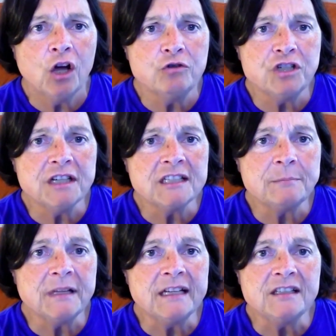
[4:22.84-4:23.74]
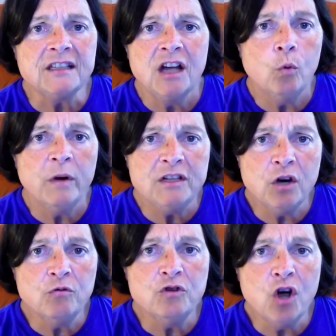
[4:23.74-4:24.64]
Koci explains, we
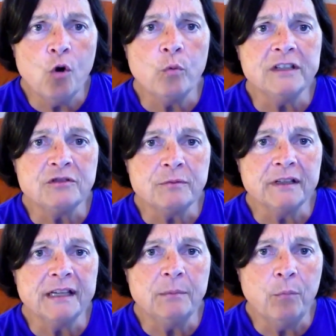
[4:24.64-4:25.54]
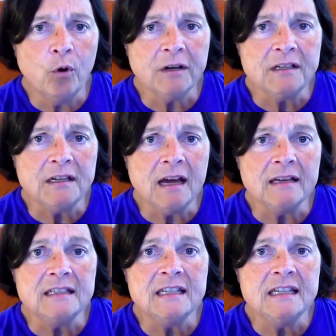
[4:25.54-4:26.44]
don't know what's really important
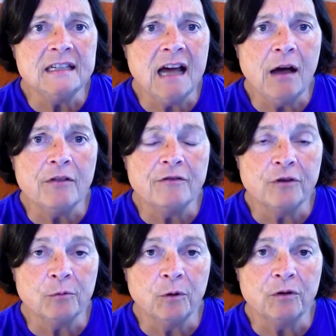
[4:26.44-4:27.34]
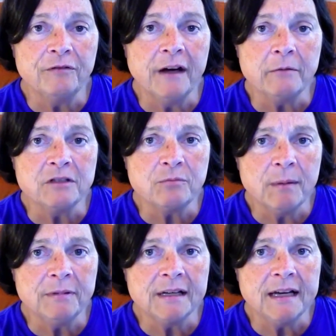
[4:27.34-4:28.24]
yet in how the coronavirus
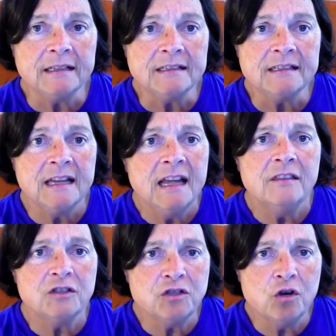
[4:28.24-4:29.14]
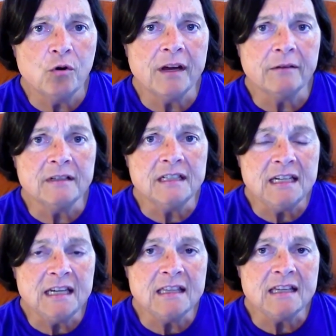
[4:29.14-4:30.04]
replicates. There's no
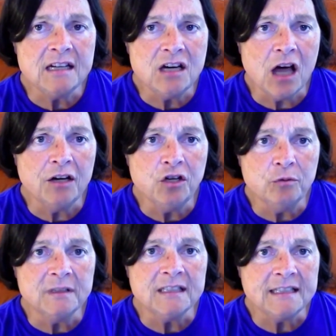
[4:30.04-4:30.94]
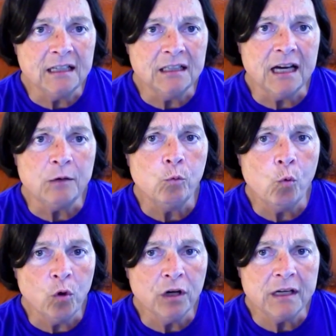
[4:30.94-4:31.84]
guarantee that a non-human cell line
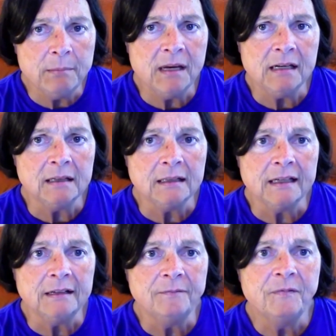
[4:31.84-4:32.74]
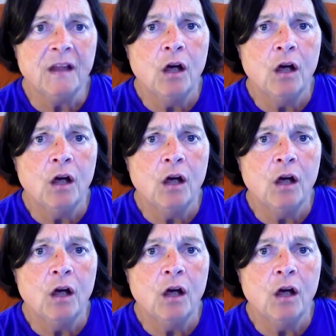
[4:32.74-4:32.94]
will work immediately.